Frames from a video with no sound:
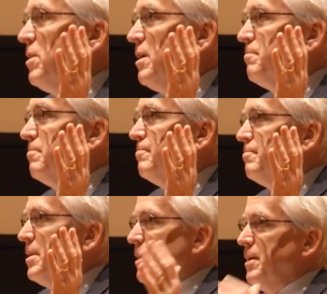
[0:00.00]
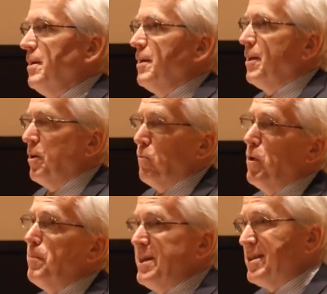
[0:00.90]
up, you know,
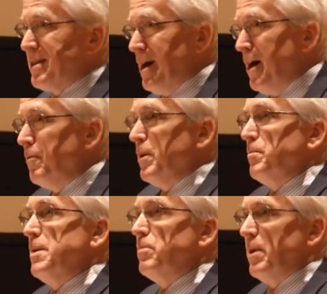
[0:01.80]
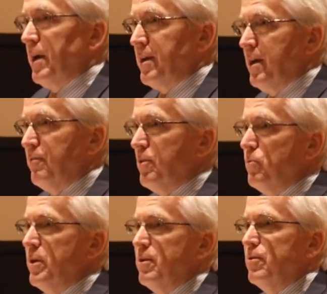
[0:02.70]
we'll be dishonoring people like Governor
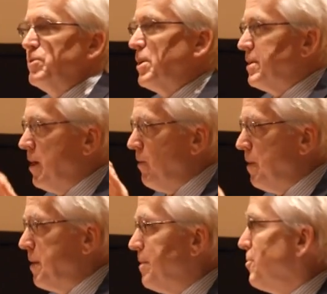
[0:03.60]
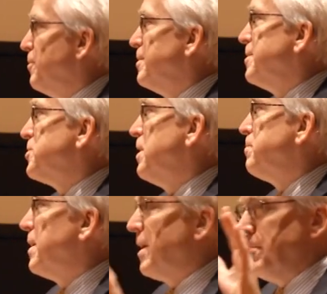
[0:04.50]
Winter, who said, no, I'm not going to accept
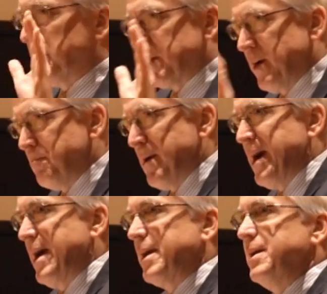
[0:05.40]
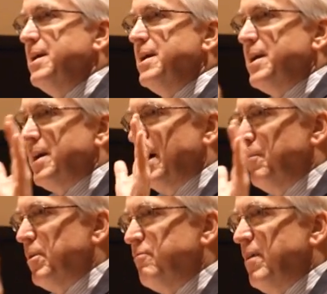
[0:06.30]
that. I'm going to come back, I'm
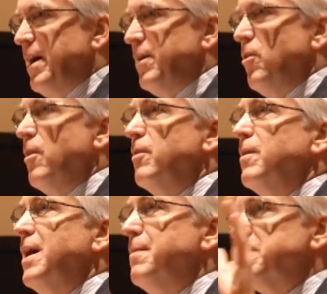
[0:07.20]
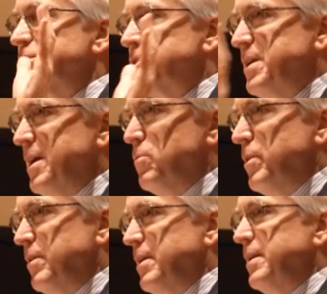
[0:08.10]
going to fight harder, I'm going to stay
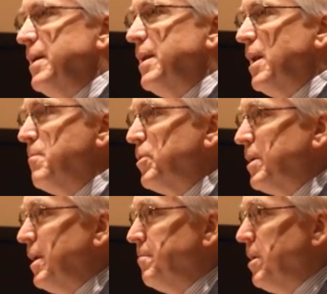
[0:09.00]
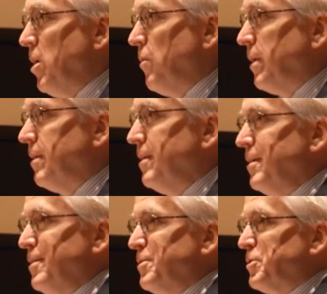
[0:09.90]
with it, and I'm going to keep going.
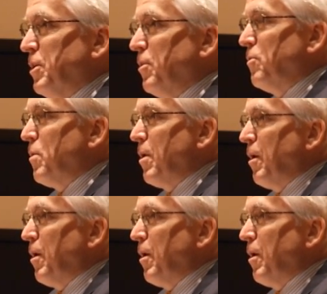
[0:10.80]
So